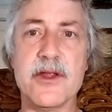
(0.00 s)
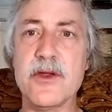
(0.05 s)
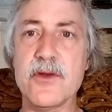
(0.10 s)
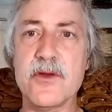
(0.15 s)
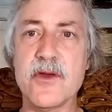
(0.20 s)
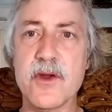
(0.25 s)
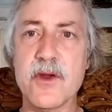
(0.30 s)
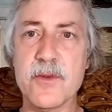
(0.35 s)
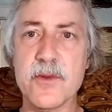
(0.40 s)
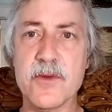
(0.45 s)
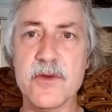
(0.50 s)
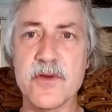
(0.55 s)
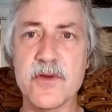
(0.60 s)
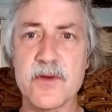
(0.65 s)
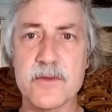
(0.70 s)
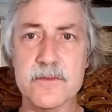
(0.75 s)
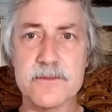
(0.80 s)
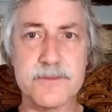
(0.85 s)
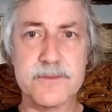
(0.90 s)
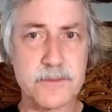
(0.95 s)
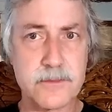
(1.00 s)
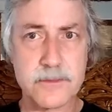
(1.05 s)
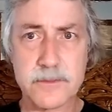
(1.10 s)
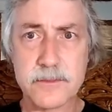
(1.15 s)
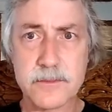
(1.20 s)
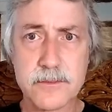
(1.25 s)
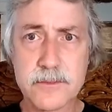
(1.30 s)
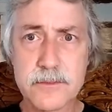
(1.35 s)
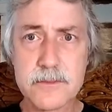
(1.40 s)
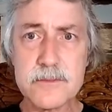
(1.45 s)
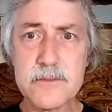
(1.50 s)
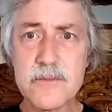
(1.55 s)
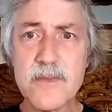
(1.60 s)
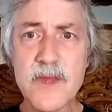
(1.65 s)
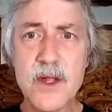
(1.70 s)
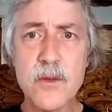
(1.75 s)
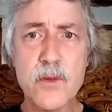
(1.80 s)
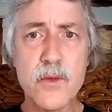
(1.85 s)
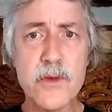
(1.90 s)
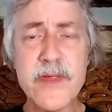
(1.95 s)
YouTubers,
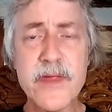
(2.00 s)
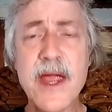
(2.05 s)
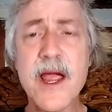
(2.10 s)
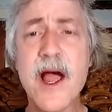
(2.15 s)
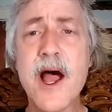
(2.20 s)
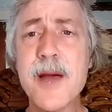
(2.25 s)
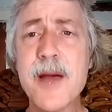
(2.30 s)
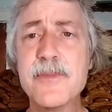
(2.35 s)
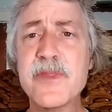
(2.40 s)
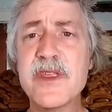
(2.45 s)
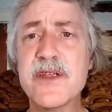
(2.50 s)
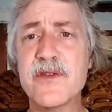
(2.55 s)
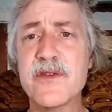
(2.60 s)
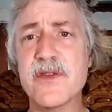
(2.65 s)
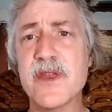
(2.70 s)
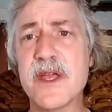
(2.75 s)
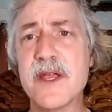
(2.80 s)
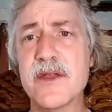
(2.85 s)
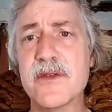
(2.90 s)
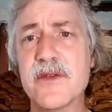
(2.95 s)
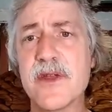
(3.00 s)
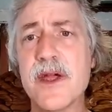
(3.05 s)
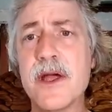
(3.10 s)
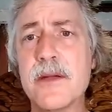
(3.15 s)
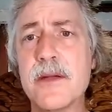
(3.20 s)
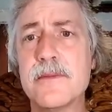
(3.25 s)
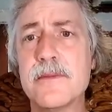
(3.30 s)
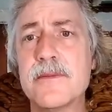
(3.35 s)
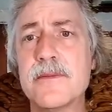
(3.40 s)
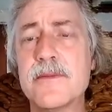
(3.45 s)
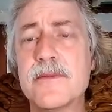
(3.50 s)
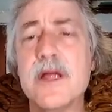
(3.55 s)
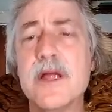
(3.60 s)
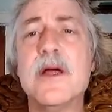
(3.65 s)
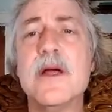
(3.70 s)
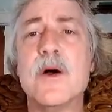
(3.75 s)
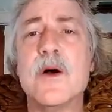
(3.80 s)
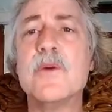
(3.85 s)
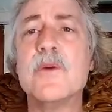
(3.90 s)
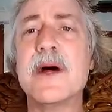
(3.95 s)
when they hop these things up,
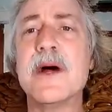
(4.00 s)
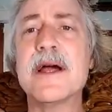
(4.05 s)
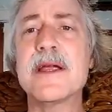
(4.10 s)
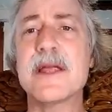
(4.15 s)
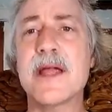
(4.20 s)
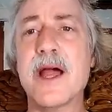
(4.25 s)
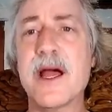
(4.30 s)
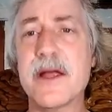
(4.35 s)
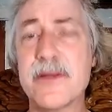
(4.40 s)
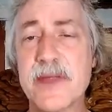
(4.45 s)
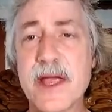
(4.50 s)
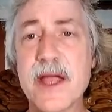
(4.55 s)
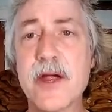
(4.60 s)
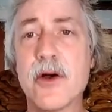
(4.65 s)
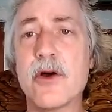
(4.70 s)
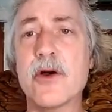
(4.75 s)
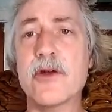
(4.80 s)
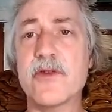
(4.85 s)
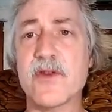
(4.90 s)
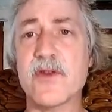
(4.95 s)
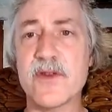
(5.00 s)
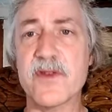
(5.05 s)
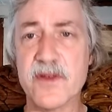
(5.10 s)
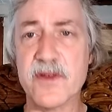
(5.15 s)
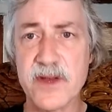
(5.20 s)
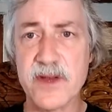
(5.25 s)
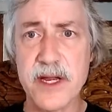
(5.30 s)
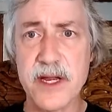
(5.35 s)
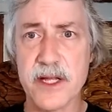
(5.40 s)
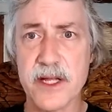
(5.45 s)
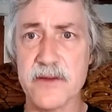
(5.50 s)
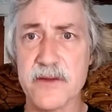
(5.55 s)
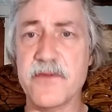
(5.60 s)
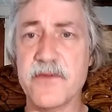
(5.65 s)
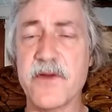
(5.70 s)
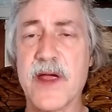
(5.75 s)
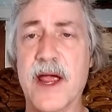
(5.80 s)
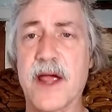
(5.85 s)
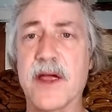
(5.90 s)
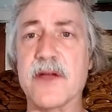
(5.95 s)
oh my God, they are stinking
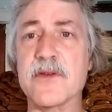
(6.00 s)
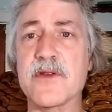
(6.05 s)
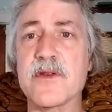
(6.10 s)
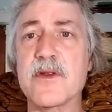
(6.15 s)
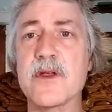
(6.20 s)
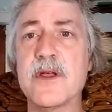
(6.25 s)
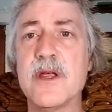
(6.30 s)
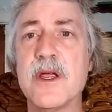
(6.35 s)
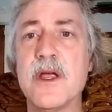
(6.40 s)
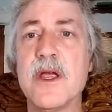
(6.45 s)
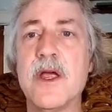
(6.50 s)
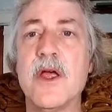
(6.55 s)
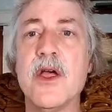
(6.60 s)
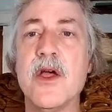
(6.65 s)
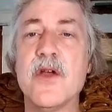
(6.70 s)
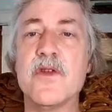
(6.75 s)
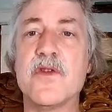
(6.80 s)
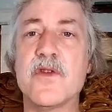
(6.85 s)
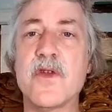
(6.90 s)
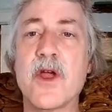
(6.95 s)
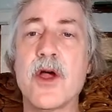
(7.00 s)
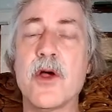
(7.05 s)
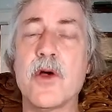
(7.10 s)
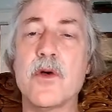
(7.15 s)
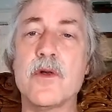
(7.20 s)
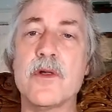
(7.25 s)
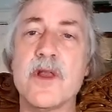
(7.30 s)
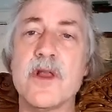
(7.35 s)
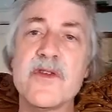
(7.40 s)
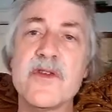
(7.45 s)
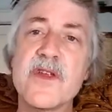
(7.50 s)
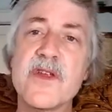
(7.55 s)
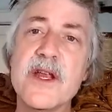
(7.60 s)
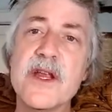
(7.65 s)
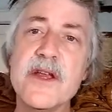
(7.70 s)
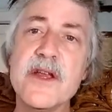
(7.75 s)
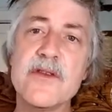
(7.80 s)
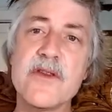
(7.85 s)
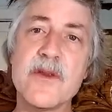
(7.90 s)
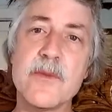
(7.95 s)
fast. So let's get
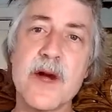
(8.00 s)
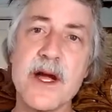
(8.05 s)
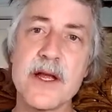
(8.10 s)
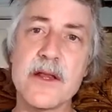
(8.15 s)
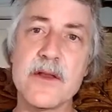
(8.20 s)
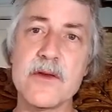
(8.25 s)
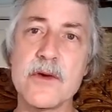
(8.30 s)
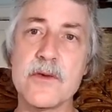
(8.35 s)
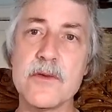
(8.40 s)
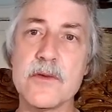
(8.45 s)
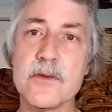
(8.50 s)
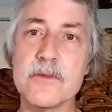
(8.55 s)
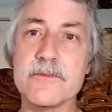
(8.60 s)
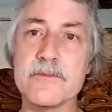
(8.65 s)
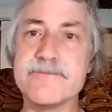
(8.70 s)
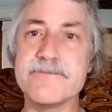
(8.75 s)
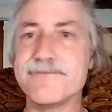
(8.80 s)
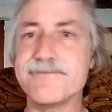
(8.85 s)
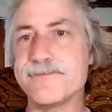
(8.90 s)
into my little